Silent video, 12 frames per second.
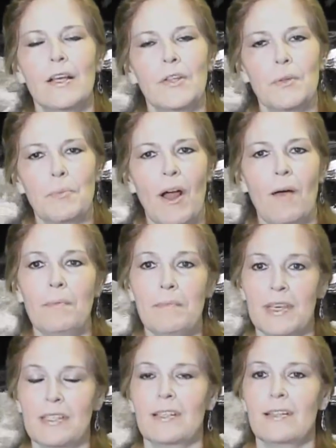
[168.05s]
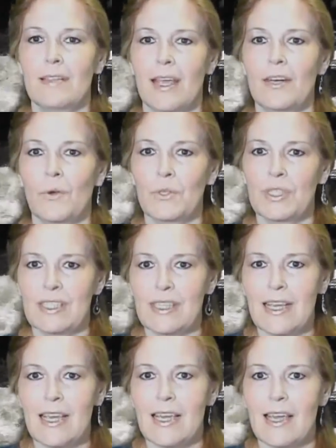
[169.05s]
The problem is that they don't
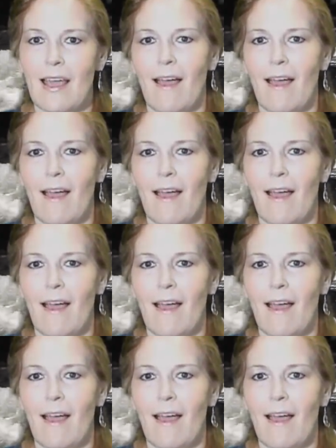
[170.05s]
see